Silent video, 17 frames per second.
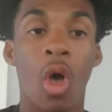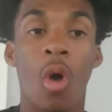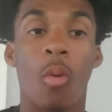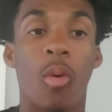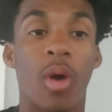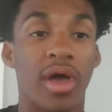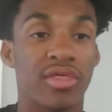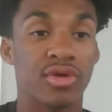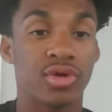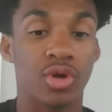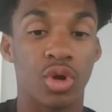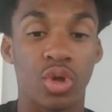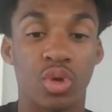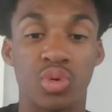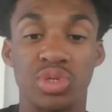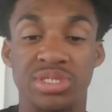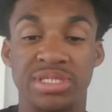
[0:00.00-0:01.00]
whether
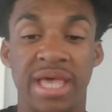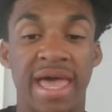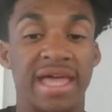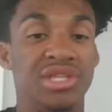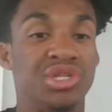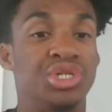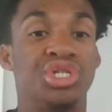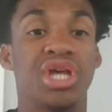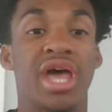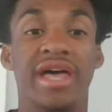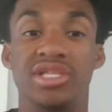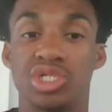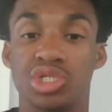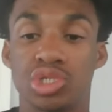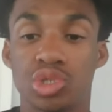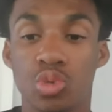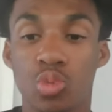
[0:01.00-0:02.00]
it was jet
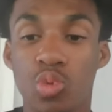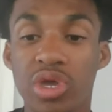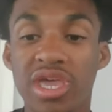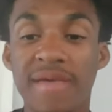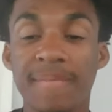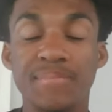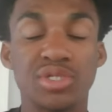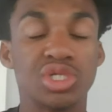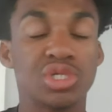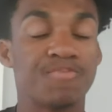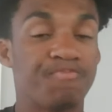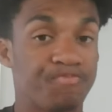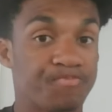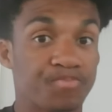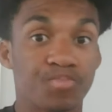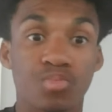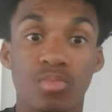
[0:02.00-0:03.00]
sweeps,
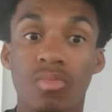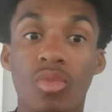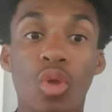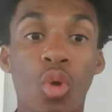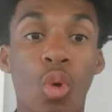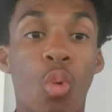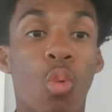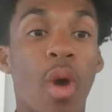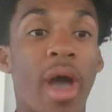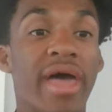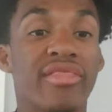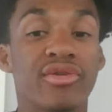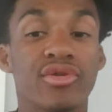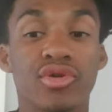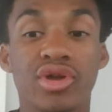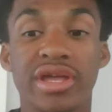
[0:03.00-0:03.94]
whether